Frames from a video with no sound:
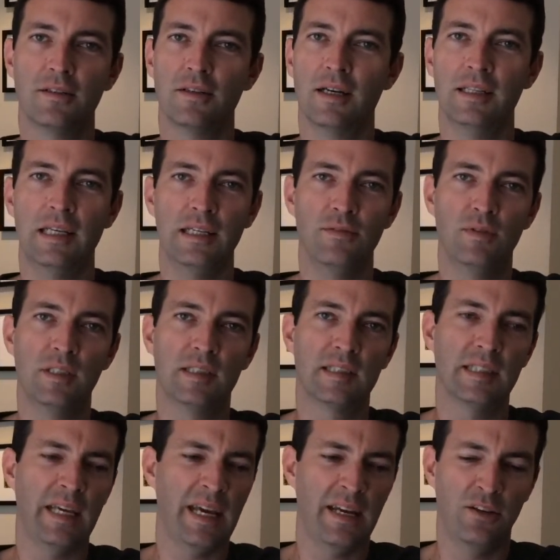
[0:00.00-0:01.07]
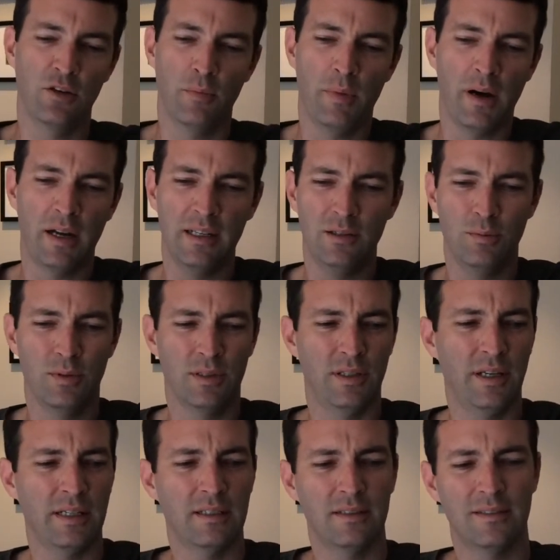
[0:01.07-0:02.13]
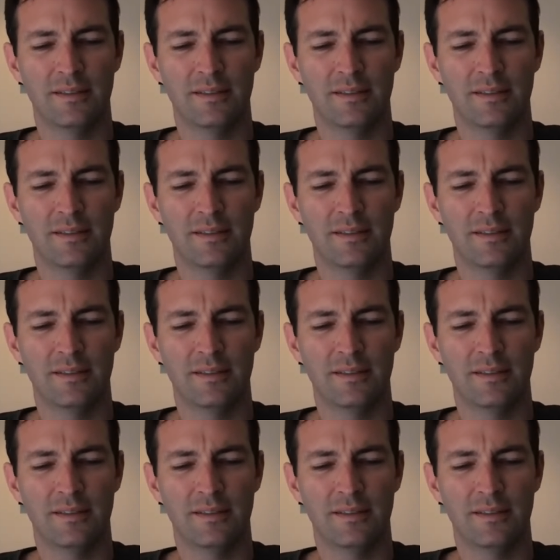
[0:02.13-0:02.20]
and they even scan your body with like